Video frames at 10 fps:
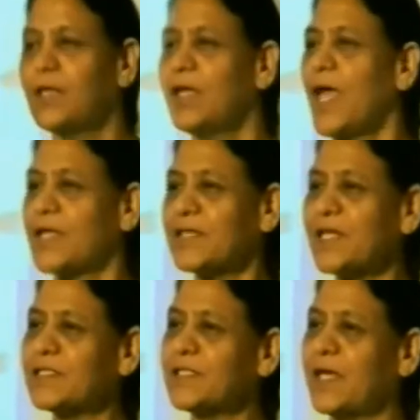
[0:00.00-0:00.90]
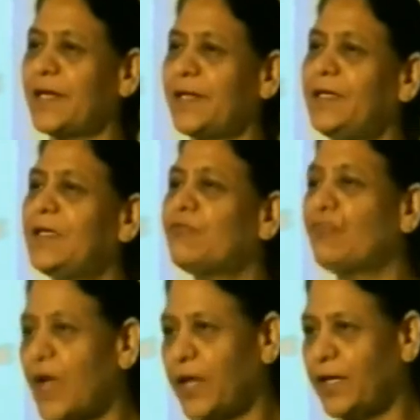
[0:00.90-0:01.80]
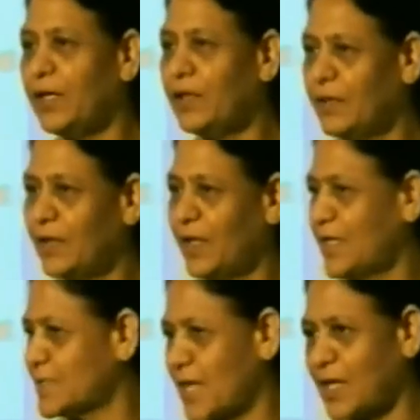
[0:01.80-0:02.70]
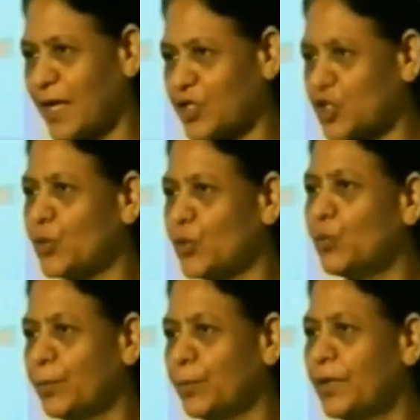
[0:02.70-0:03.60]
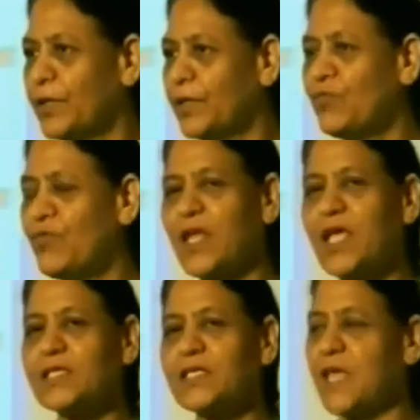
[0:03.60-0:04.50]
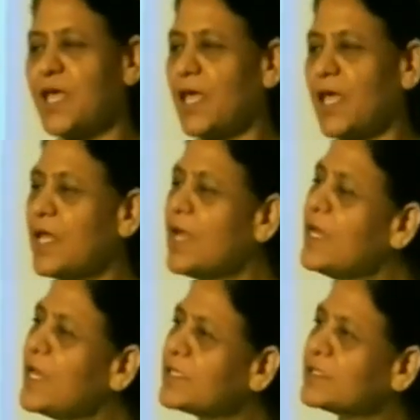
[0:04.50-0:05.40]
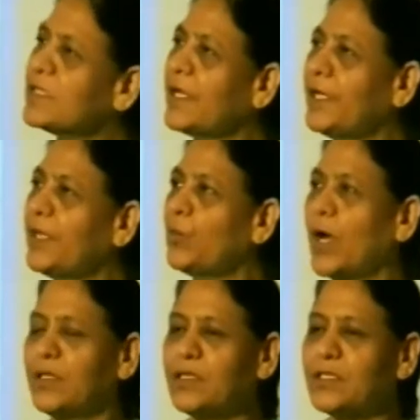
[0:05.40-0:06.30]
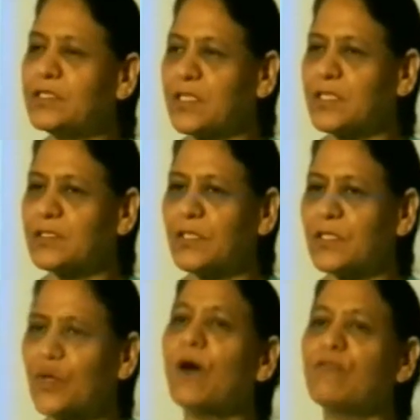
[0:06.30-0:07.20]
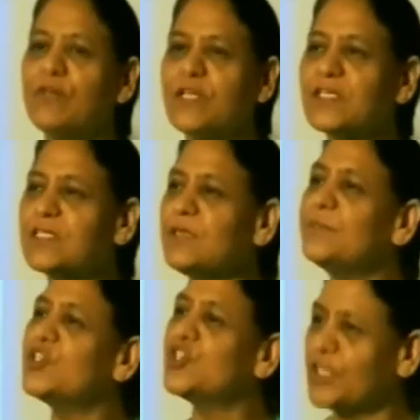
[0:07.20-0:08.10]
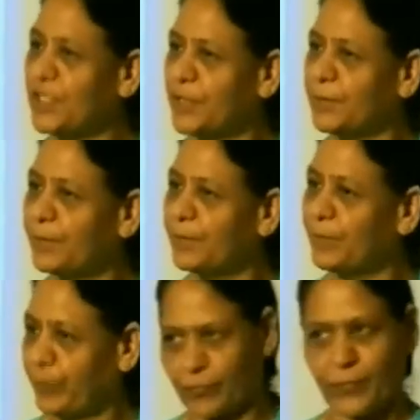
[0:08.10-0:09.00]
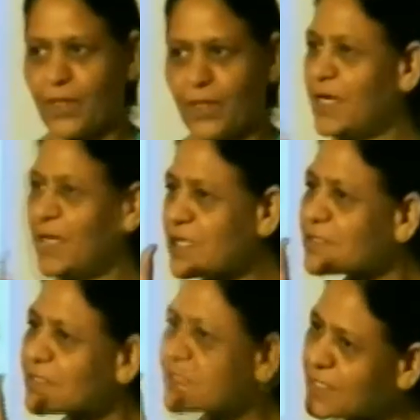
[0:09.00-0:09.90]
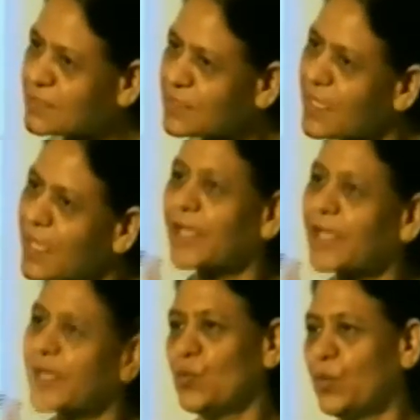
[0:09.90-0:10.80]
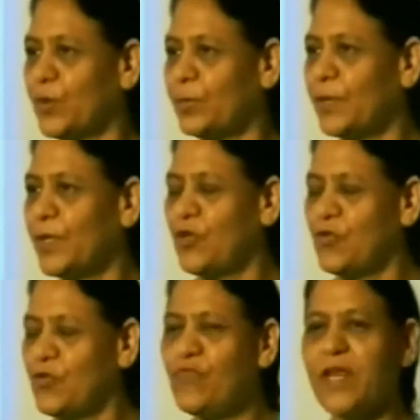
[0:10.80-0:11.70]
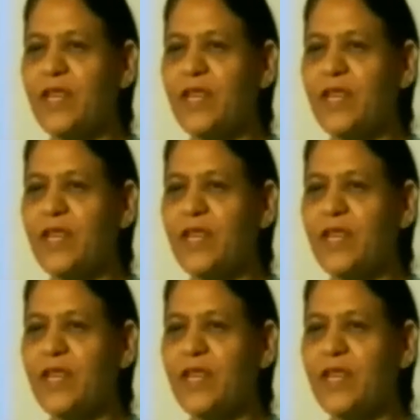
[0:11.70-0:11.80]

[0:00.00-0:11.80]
as I said, define is an action verb. When I say list the advantages of DC machine, list is action verb. When I